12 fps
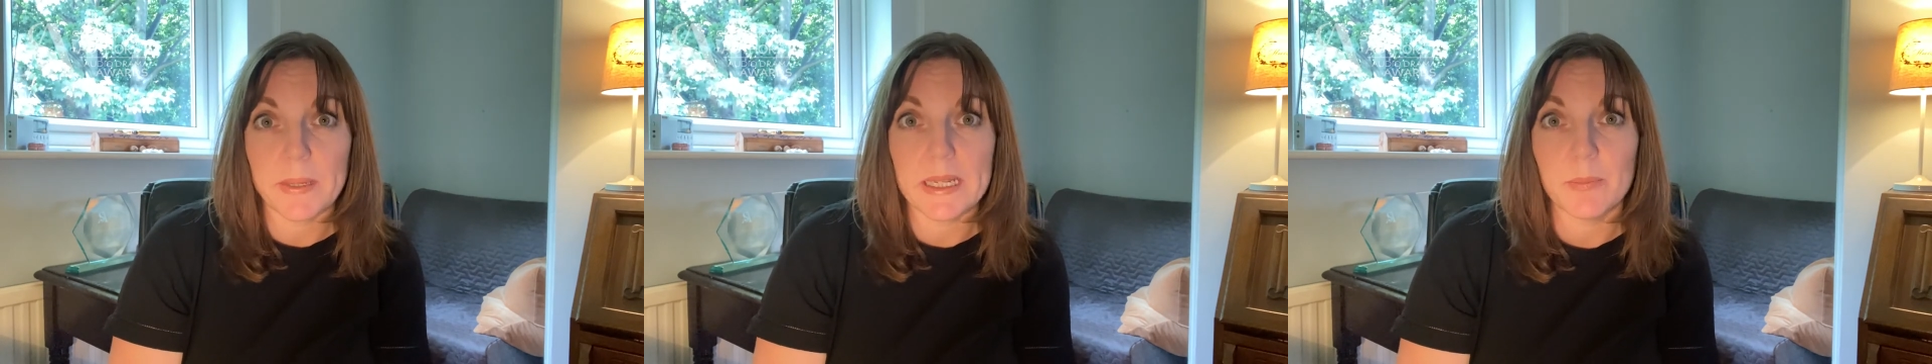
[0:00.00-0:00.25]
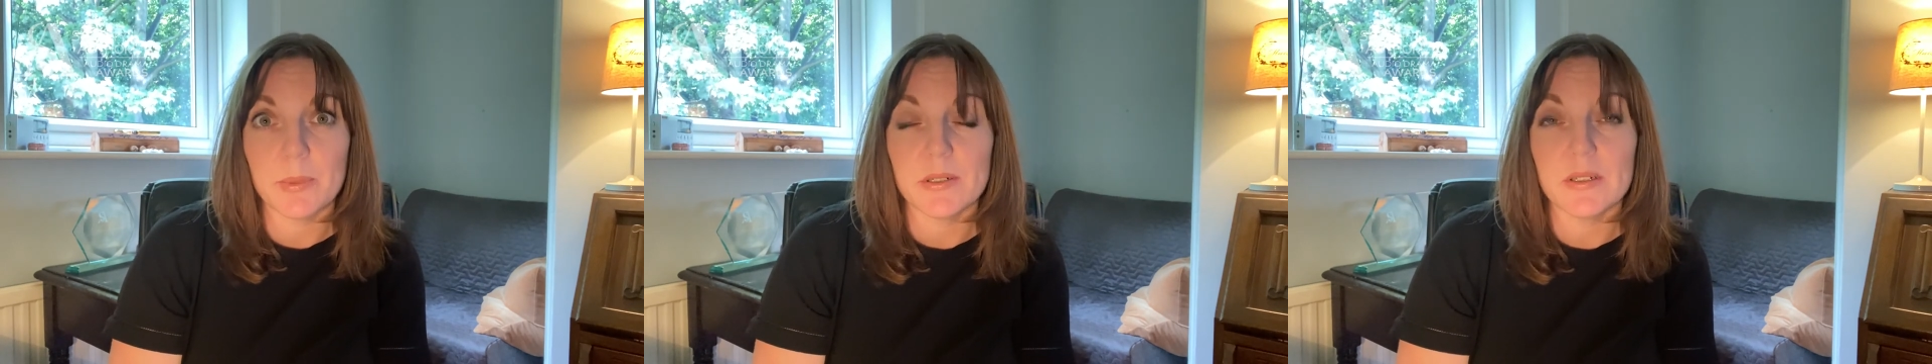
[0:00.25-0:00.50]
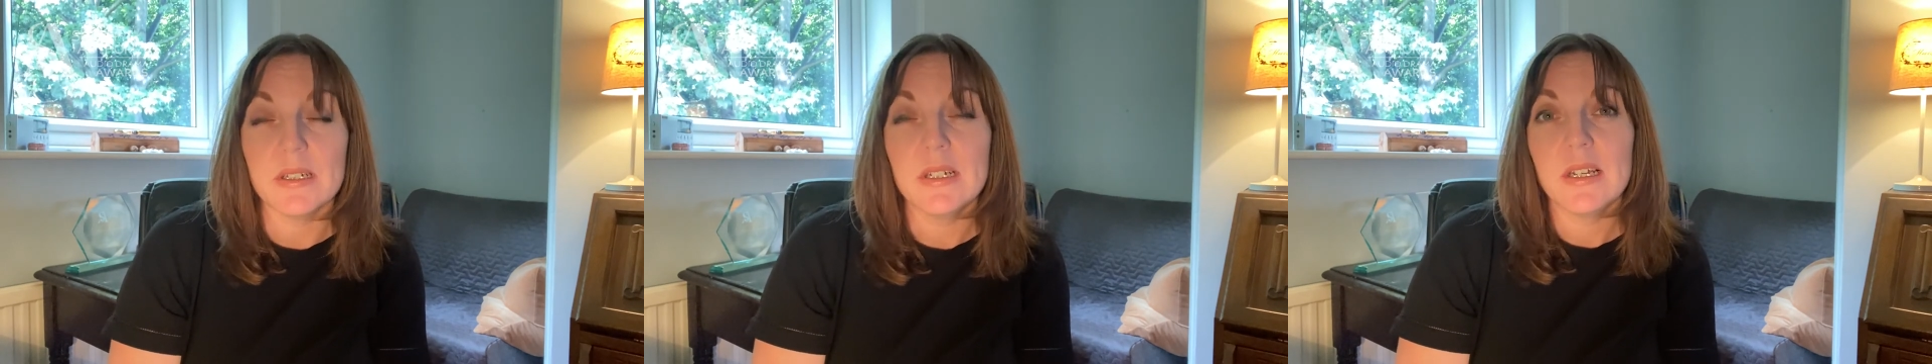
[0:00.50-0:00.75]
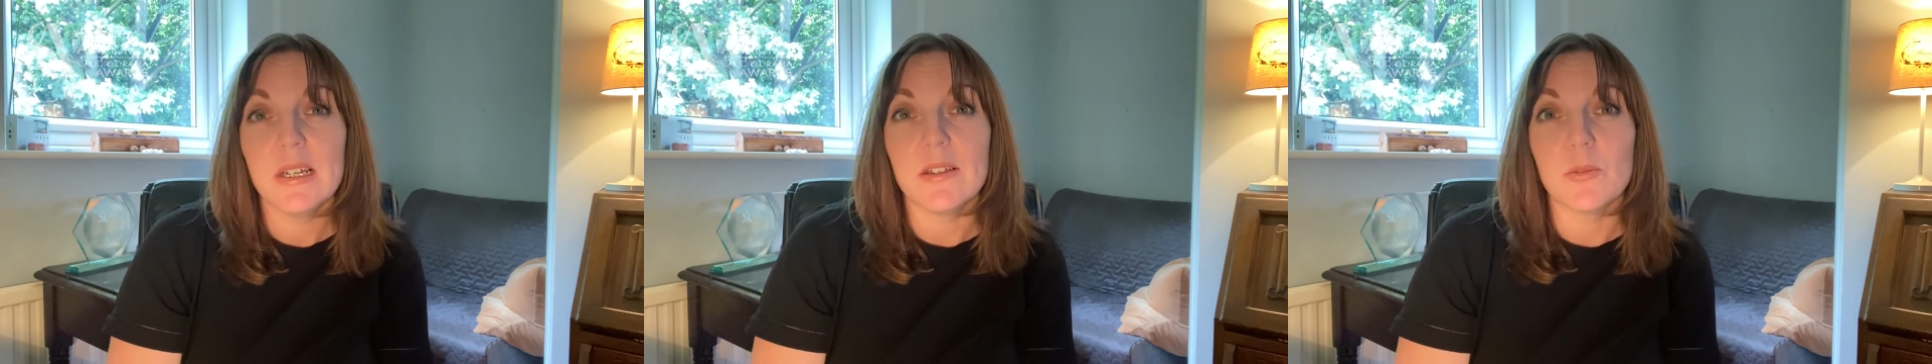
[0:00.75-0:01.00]
people
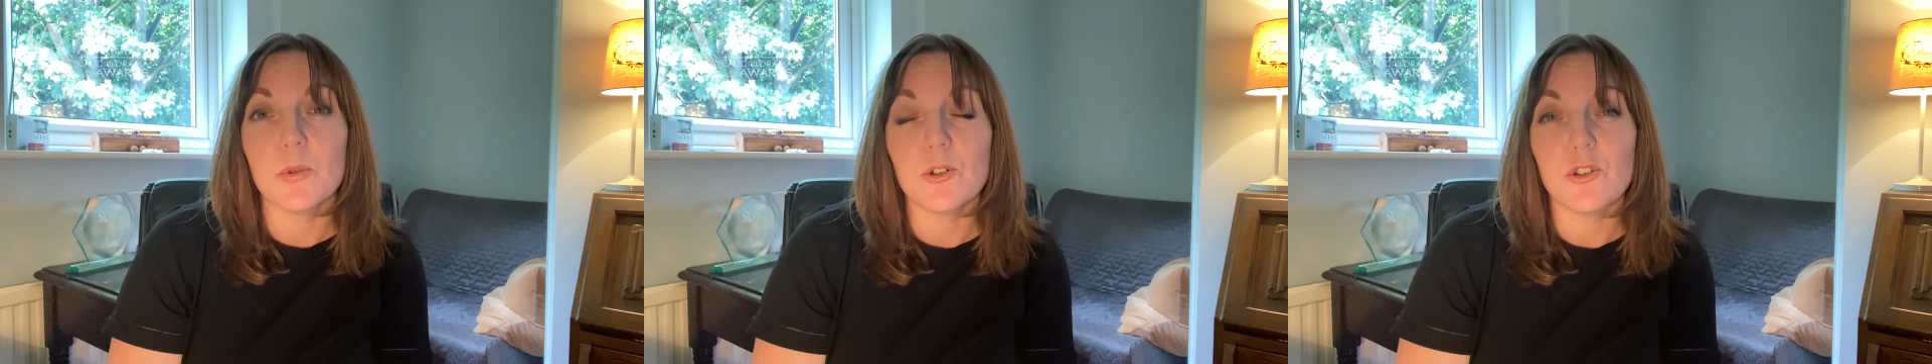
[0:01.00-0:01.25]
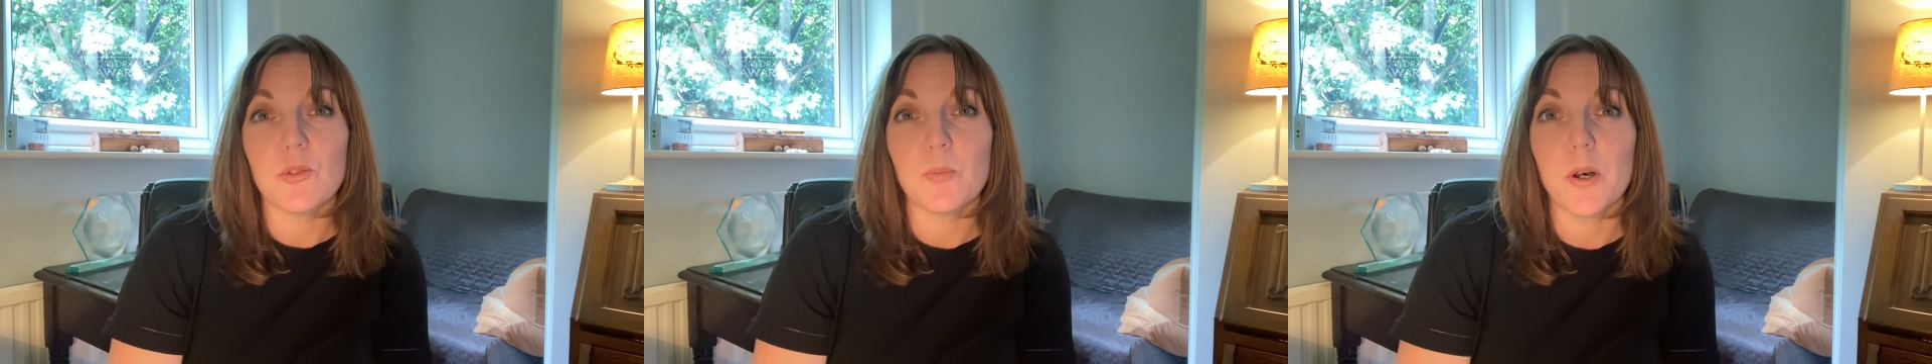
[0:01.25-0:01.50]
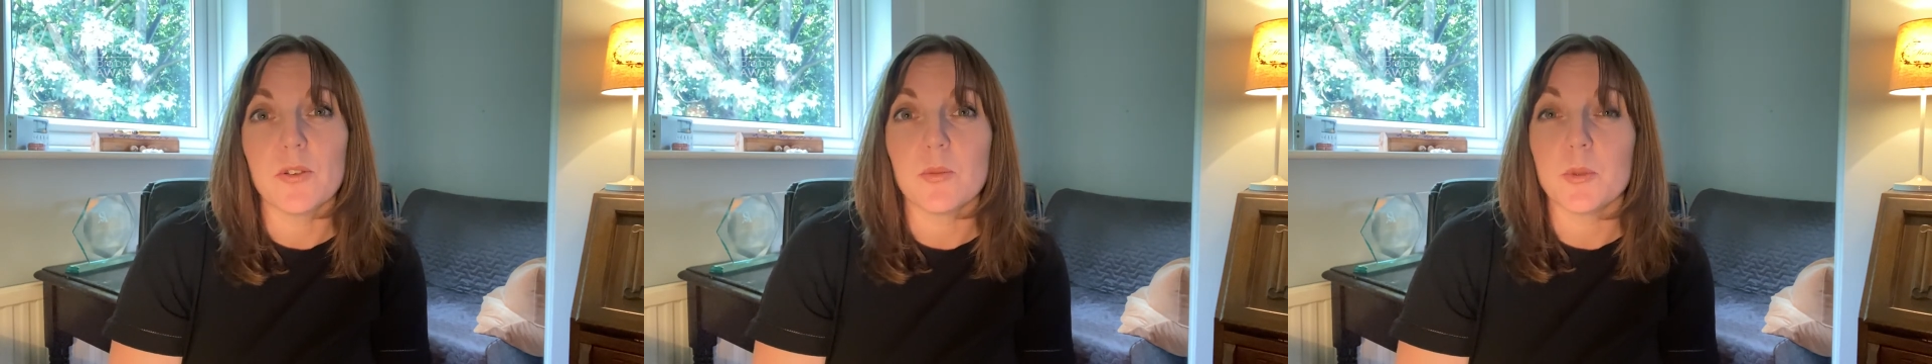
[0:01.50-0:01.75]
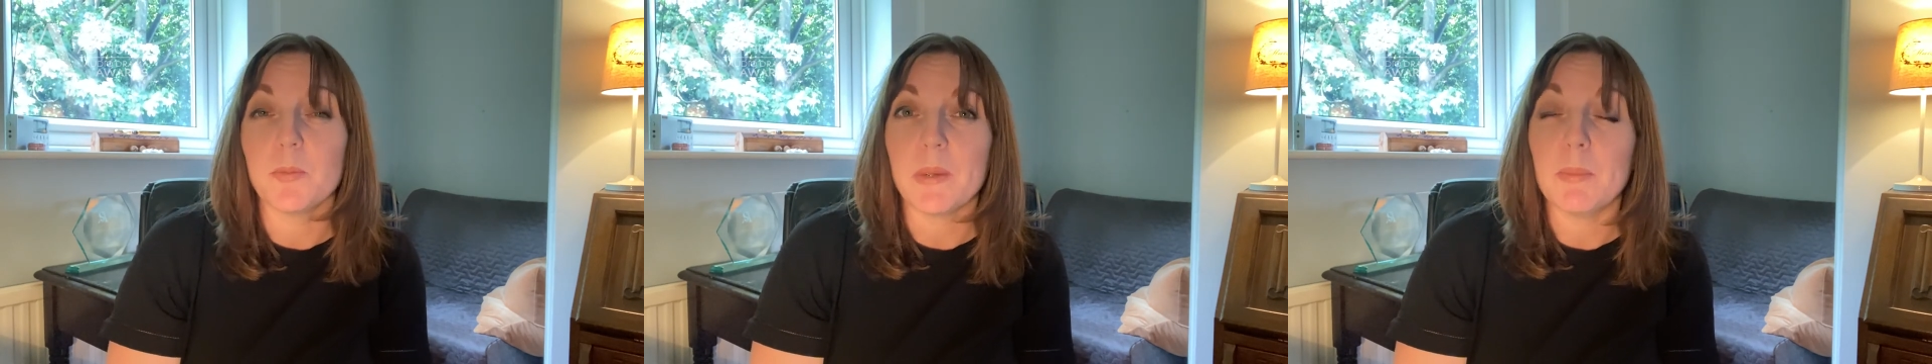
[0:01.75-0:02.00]
as much as
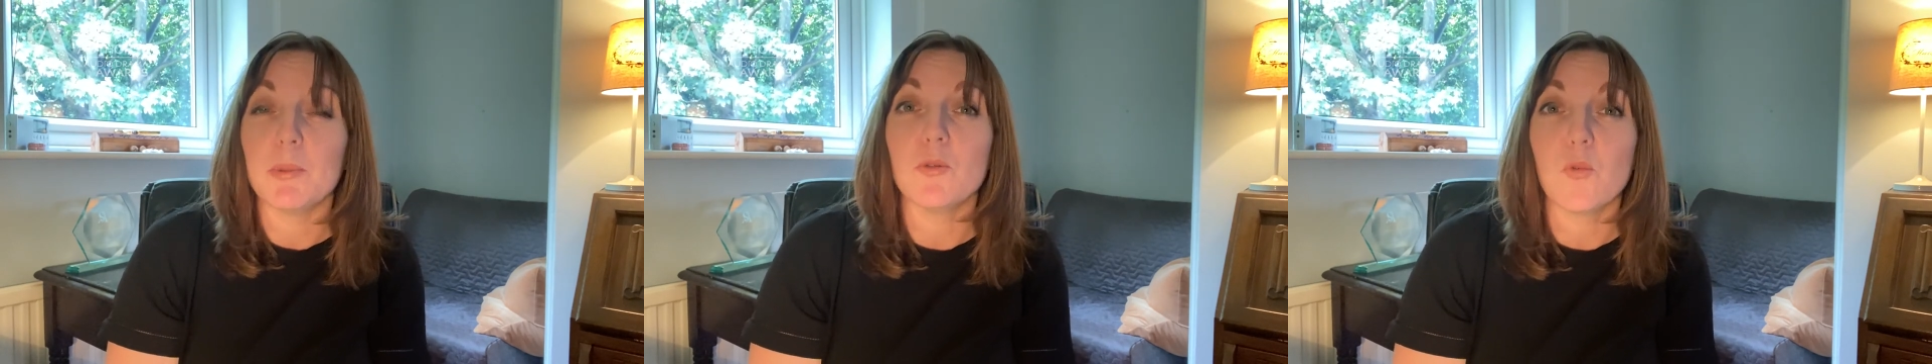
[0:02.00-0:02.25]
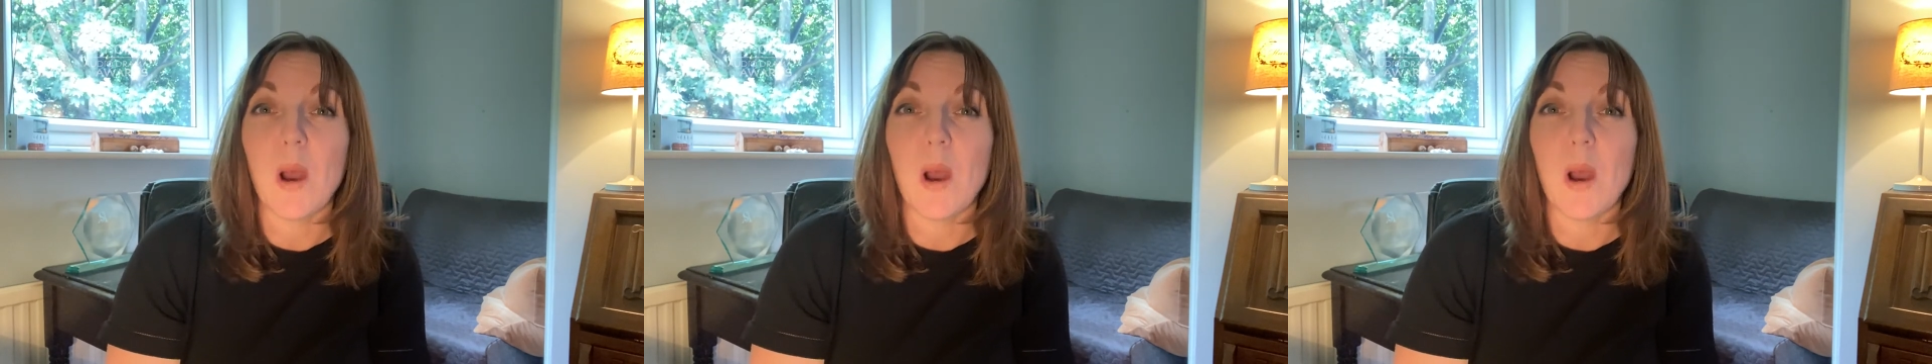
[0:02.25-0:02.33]
possible, people who've